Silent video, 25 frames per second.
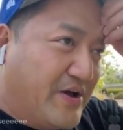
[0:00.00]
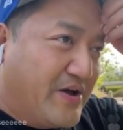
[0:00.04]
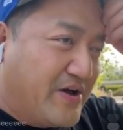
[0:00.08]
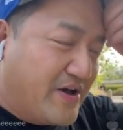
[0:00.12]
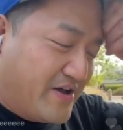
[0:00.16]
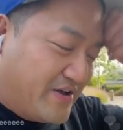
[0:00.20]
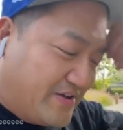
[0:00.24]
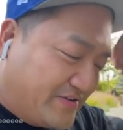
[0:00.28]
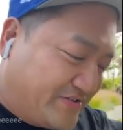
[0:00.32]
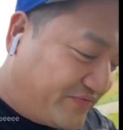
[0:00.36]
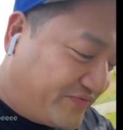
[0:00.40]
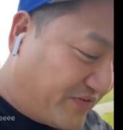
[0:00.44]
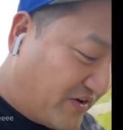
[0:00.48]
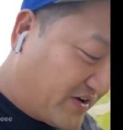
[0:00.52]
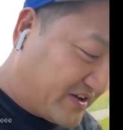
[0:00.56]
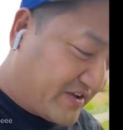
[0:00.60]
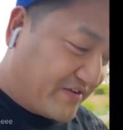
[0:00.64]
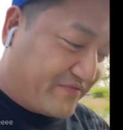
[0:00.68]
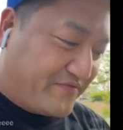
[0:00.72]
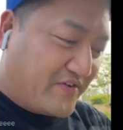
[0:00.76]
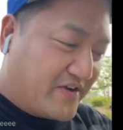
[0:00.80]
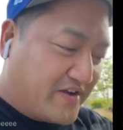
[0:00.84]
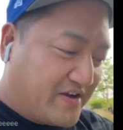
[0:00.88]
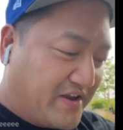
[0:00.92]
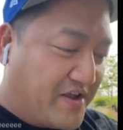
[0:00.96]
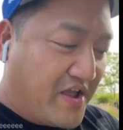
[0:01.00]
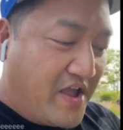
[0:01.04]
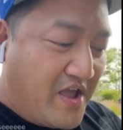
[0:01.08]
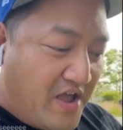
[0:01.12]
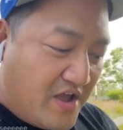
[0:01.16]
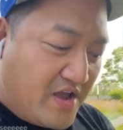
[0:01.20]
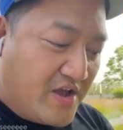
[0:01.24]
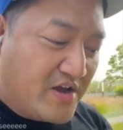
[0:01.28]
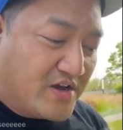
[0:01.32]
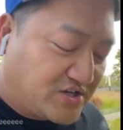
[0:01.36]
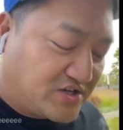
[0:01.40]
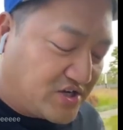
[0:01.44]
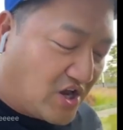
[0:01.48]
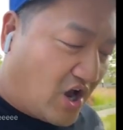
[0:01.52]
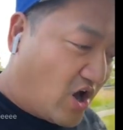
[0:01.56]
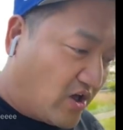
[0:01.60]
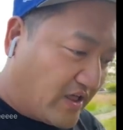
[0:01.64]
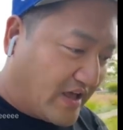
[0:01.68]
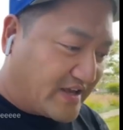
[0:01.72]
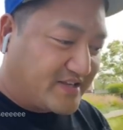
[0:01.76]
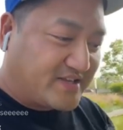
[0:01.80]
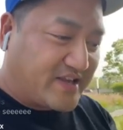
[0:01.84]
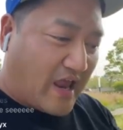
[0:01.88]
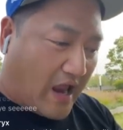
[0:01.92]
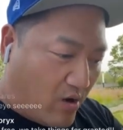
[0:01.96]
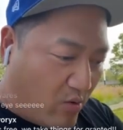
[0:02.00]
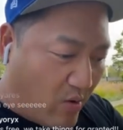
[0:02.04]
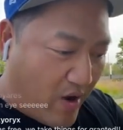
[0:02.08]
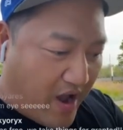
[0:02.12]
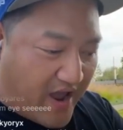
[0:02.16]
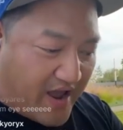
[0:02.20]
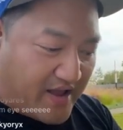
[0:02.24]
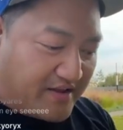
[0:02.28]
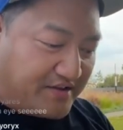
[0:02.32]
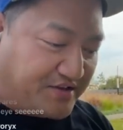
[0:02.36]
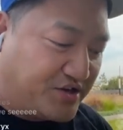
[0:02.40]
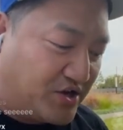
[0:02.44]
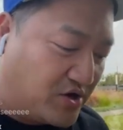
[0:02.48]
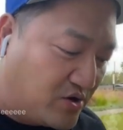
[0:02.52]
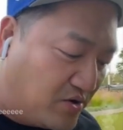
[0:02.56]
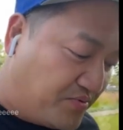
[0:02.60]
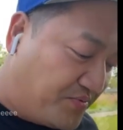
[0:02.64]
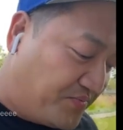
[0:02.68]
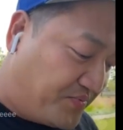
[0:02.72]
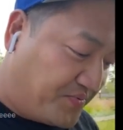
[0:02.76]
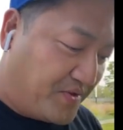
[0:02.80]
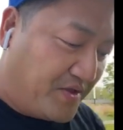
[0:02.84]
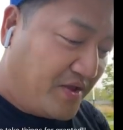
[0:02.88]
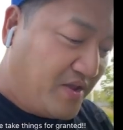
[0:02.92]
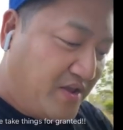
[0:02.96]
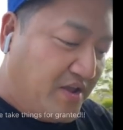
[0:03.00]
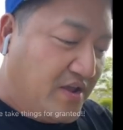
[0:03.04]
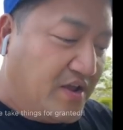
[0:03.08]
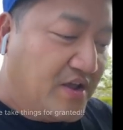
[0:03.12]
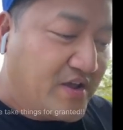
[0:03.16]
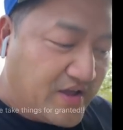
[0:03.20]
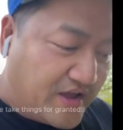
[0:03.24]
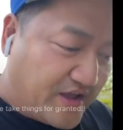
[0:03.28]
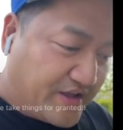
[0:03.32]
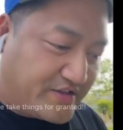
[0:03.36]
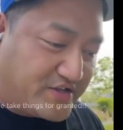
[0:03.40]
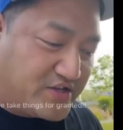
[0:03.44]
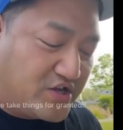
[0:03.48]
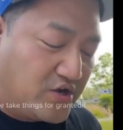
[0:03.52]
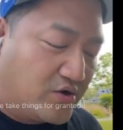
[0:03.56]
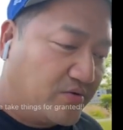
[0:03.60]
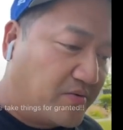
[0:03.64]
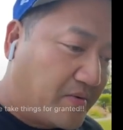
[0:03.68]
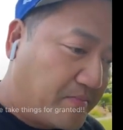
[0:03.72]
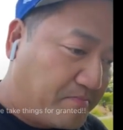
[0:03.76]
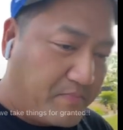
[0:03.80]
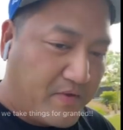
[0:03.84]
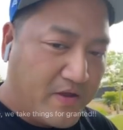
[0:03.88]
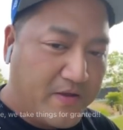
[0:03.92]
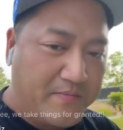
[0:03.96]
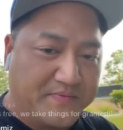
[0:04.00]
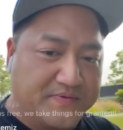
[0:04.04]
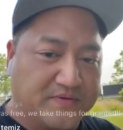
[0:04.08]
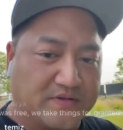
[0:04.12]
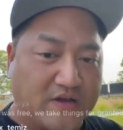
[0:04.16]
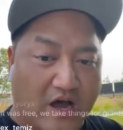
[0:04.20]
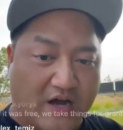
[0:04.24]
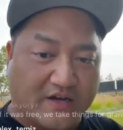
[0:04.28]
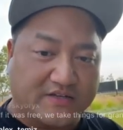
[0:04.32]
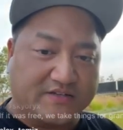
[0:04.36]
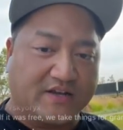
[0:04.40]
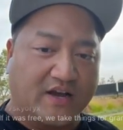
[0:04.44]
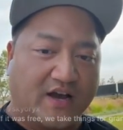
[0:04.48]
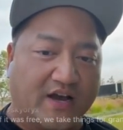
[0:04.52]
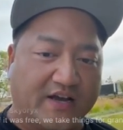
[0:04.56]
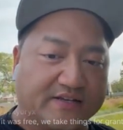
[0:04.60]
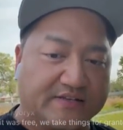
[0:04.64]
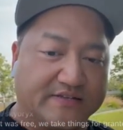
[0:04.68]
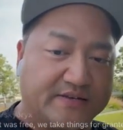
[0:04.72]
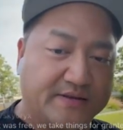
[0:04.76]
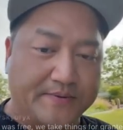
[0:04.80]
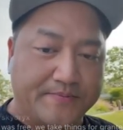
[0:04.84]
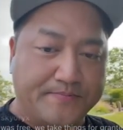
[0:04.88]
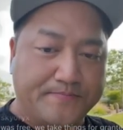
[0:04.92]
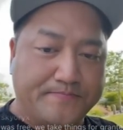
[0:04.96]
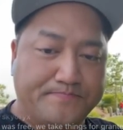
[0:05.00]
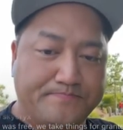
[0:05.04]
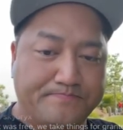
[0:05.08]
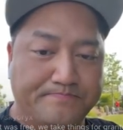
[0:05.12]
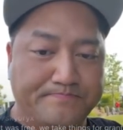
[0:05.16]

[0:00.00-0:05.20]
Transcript: it's fucking funny. So let's segue into into meme stocks, guys.